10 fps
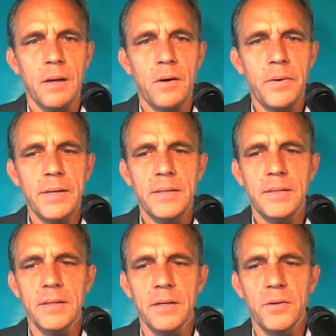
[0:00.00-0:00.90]
All right,
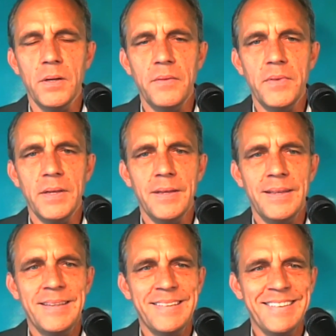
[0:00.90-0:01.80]
uh, good evening.
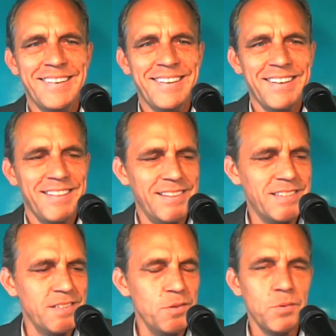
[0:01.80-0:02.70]
This
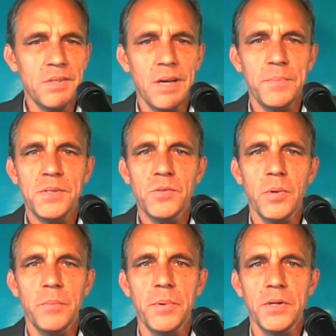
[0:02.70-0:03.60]
is Luke Thomas,
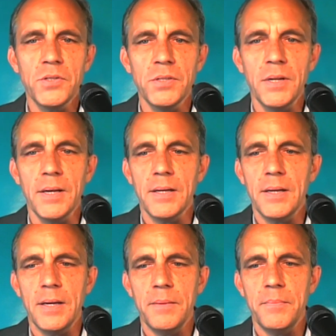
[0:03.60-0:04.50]

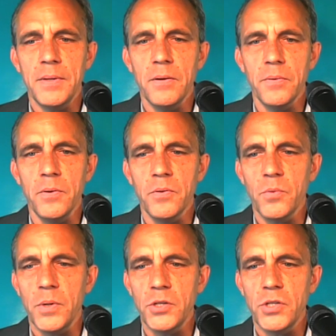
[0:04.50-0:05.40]
QuakePrediction.com, here at the
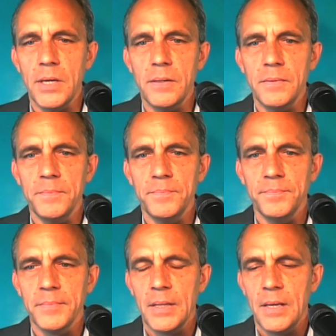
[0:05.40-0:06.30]
Earthquake Channel,
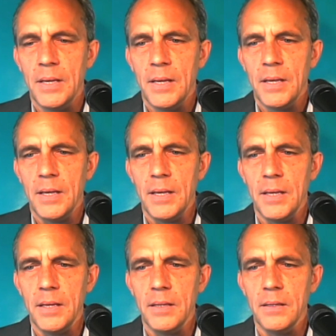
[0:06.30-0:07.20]

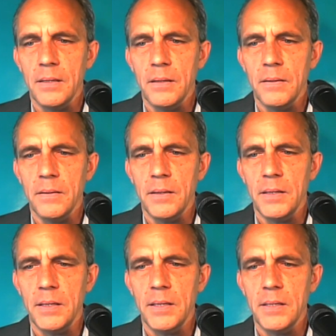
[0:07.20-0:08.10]
and uh,
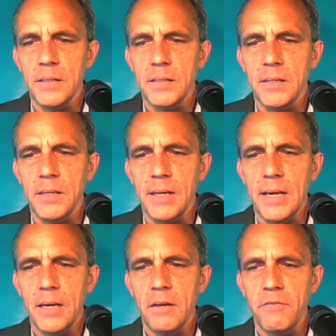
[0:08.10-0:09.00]
it is
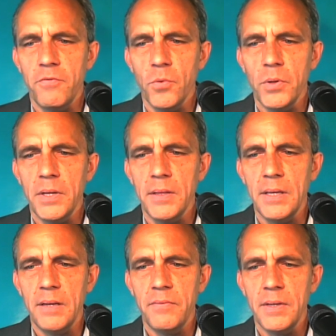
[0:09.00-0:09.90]
9:40 in the
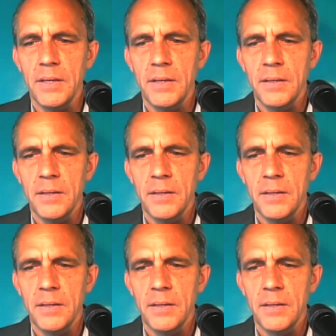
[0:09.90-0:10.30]
evening